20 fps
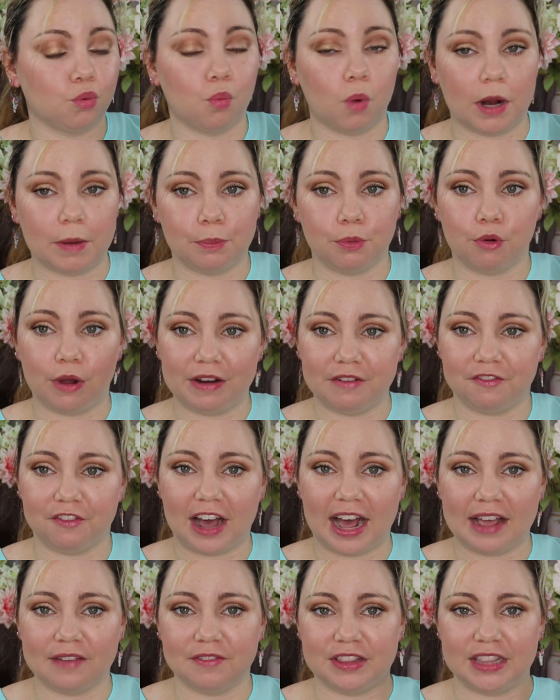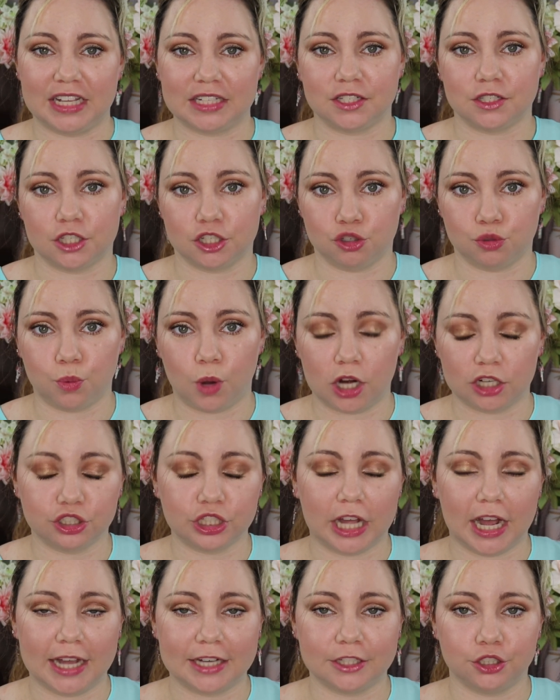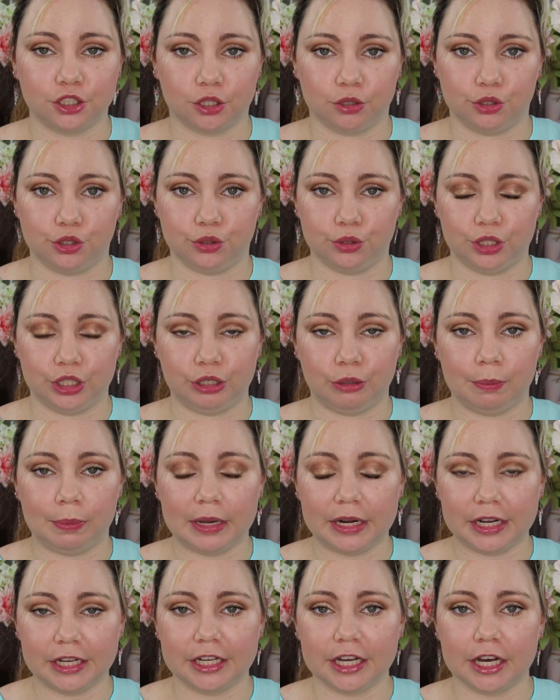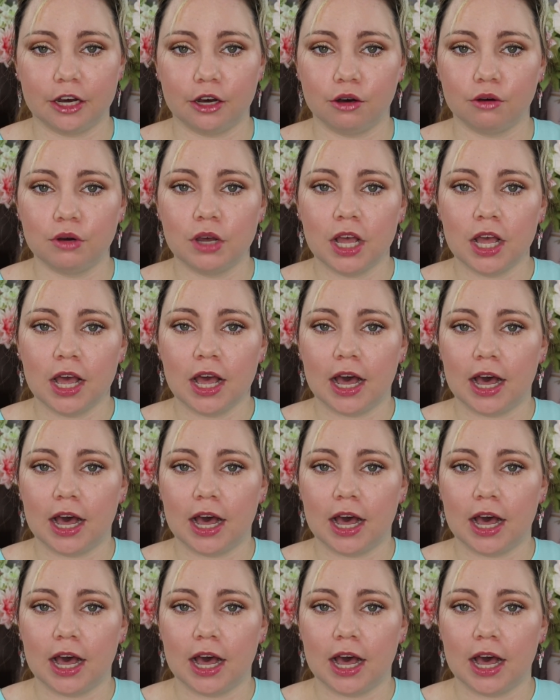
1.5, and that's the swatch that I showed you a little bit ago.